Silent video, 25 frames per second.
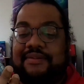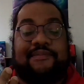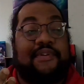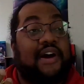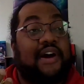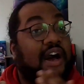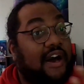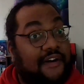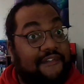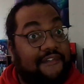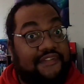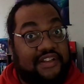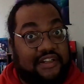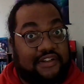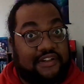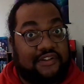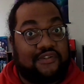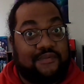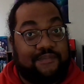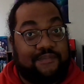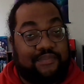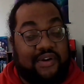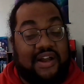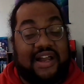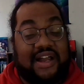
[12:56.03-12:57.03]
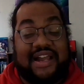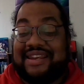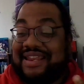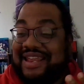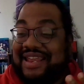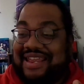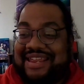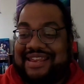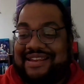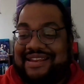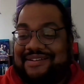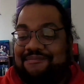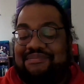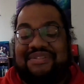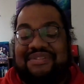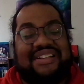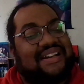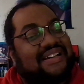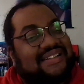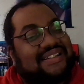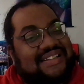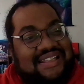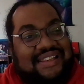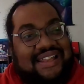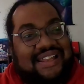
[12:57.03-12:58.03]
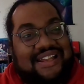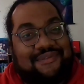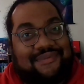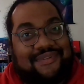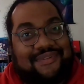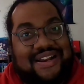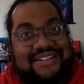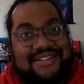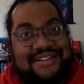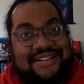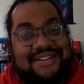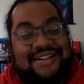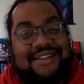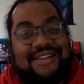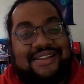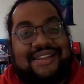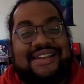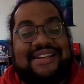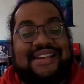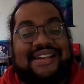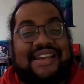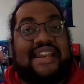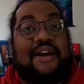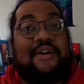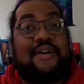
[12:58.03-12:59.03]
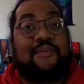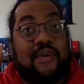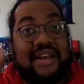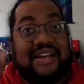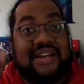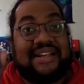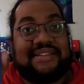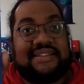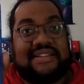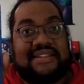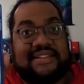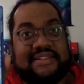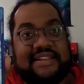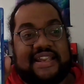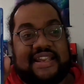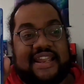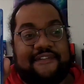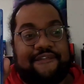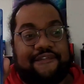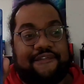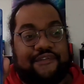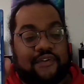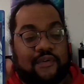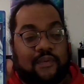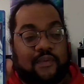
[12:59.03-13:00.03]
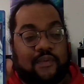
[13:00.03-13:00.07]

of the coupon and because I like Ratchet and Clank, and I wanted this game for a